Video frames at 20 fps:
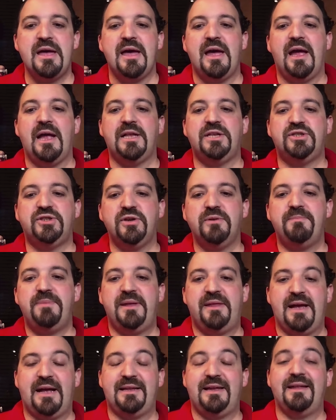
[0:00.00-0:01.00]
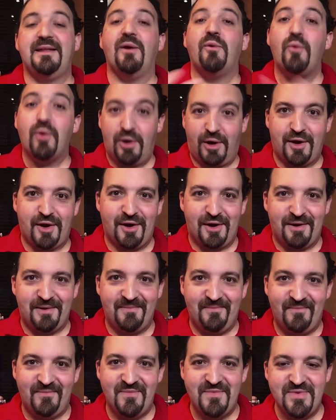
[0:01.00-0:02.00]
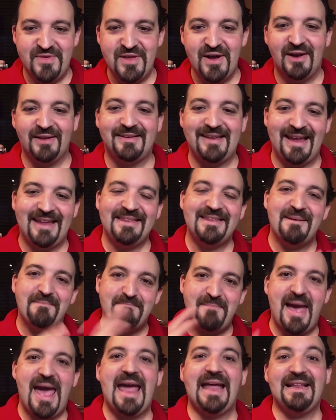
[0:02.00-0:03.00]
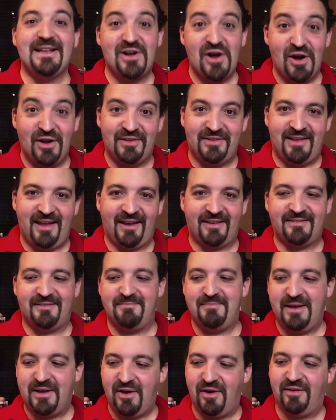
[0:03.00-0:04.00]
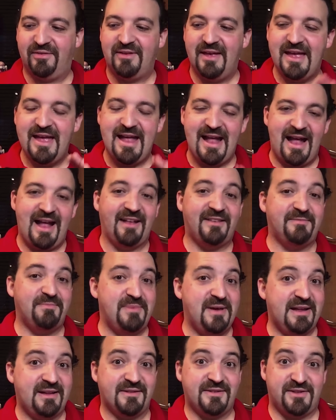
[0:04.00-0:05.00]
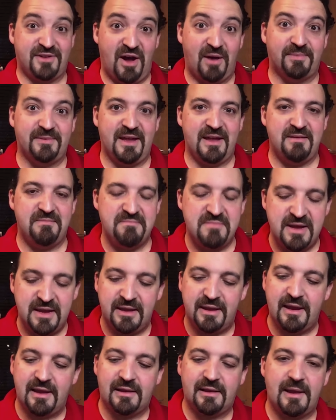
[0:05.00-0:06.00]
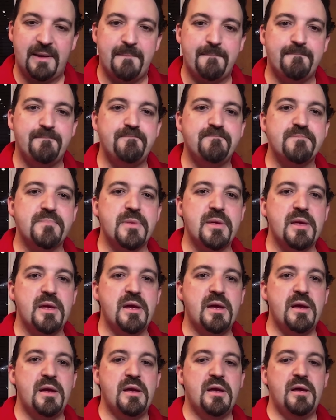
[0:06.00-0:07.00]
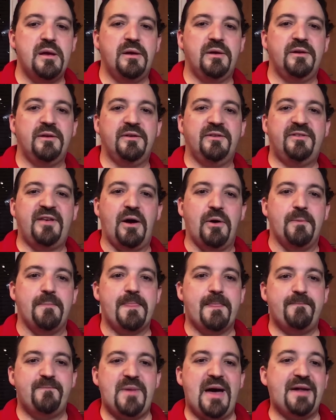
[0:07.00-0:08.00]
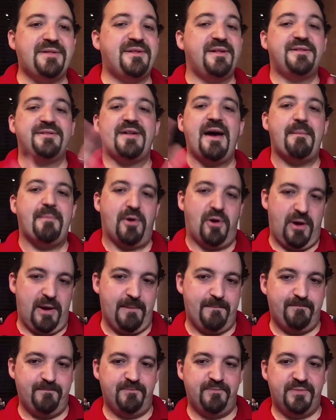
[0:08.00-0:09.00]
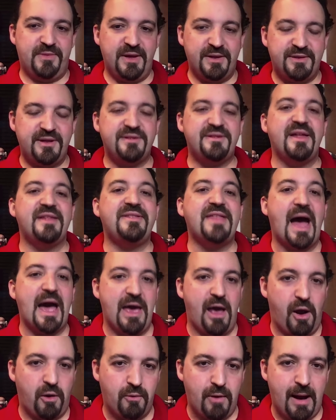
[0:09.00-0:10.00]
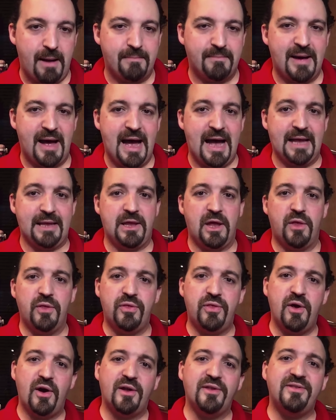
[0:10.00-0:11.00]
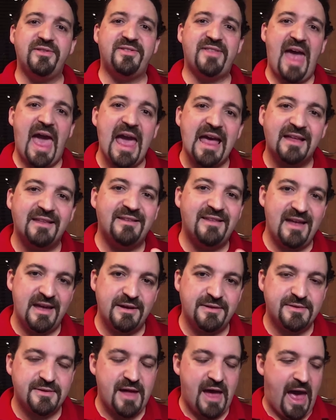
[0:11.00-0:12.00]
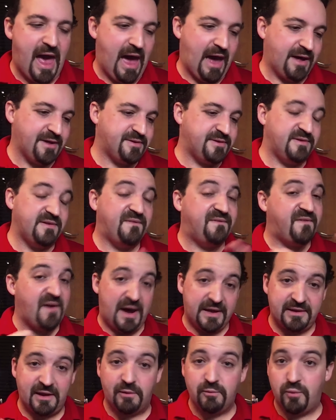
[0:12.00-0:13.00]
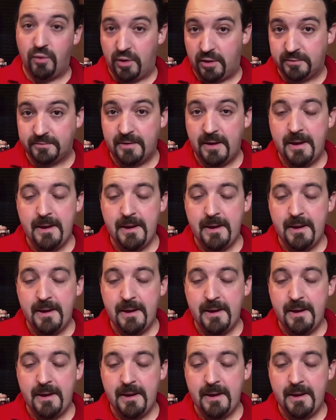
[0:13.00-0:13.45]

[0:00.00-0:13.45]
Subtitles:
it should be done in the worker, not in the main context, because it's being stopped immediately. So as a summary, this is a diagram, and don't take this as the final word,